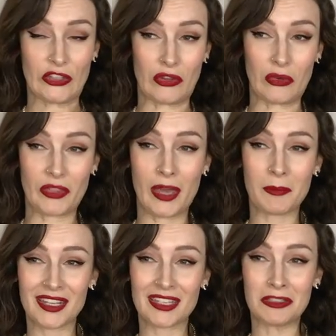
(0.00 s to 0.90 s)
So that
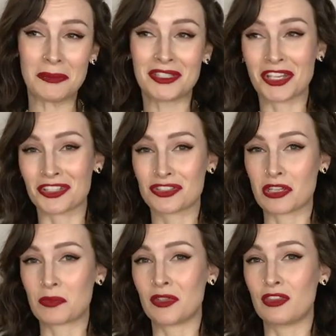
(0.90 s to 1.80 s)
might need to be
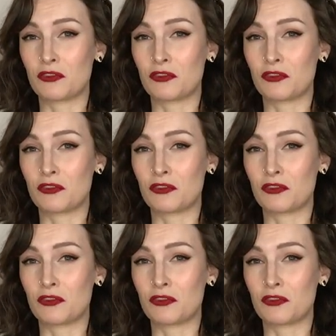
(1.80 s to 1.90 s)
touched up in